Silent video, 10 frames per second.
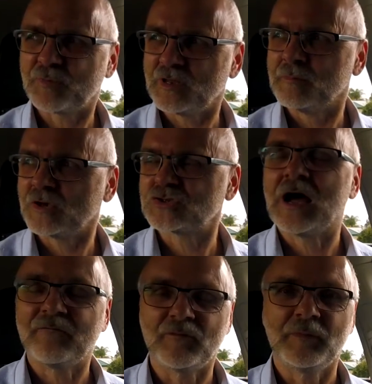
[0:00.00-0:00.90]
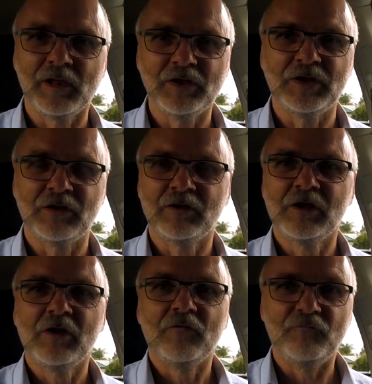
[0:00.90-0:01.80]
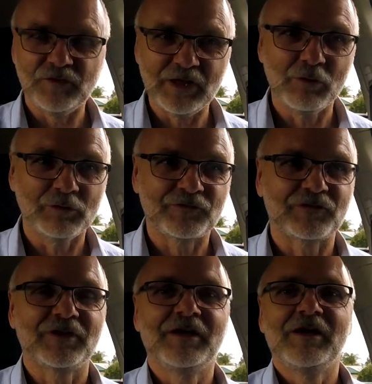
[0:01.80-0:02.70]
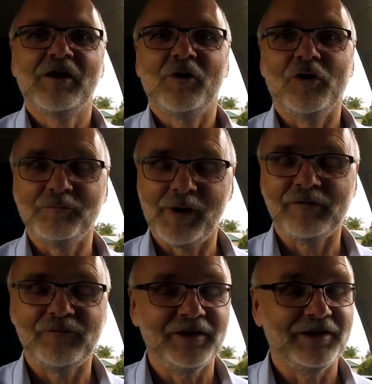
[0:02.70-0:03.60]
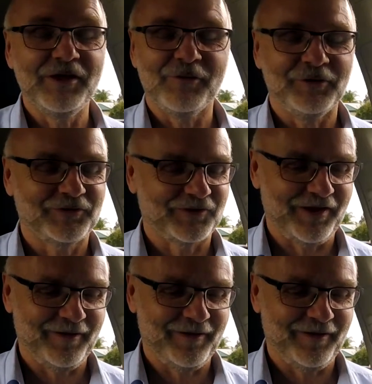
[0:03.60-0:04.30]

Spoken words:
Pretty much half a million views on my videos.